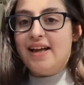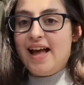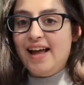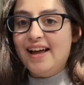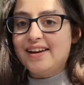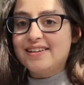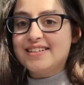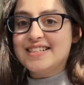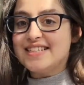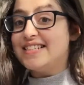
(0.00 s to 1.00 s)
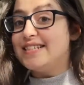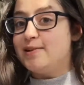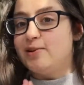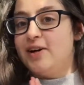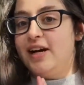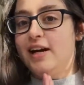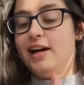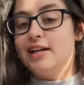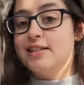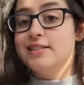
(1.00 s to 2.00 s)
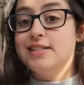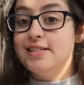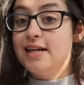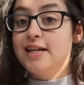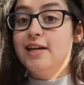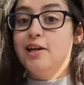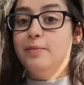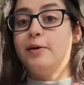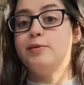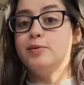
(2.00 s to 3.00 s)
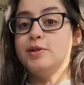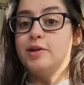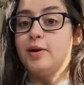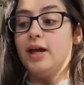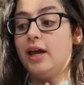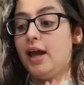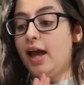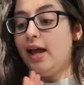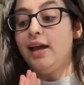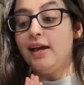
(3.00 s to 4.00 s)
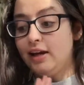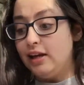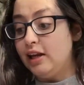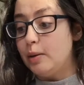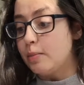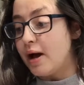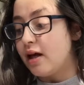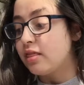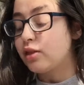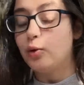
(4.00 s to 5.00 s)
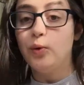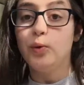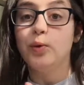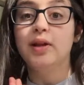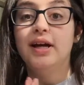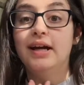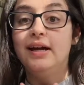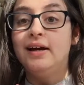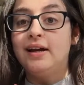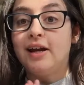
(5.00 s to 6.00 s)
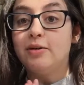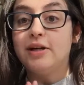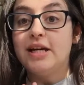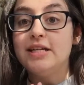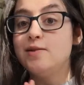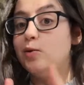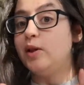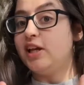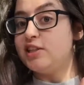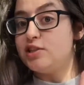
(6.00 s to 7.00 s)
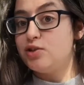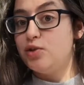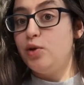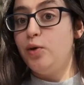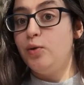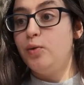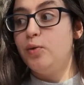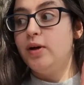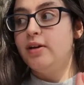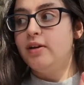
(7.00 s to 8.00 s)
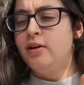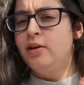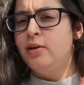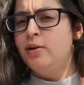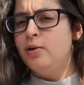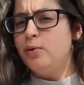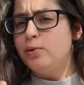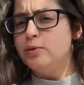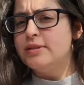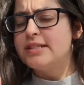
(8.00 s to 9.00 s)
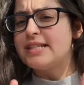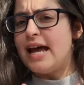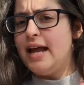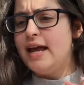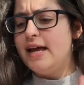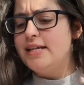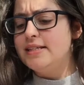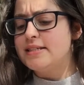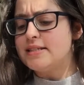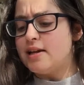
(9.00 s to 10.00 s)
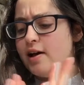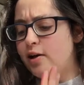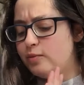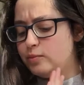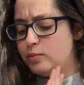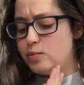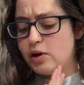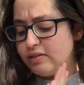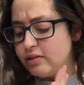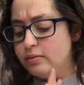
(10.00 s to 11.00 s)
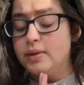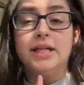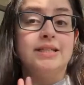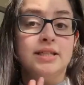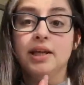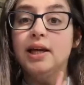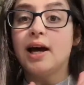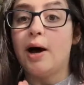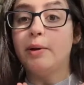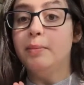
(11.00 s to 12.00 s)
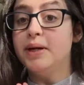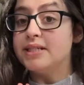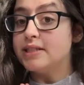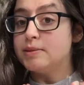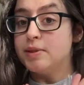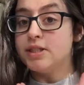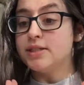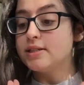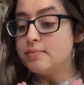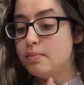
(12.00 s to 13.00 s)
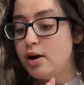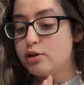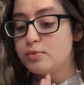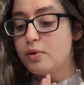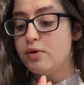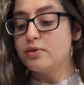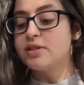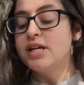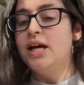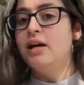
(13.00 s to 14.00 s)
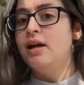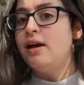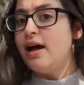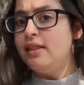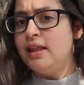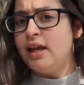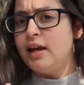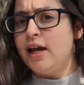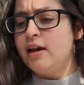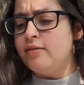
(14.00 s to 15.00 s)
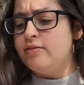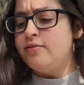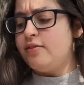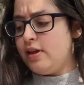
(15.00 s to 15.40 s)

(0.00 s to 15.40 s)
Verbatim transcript: Hey guys, it's Lauren, and today I'm going to be doing a indie bath haul. Now today's haul is two hauls, I guess. One of them is the Happy Place Cosmetics March box, and then I have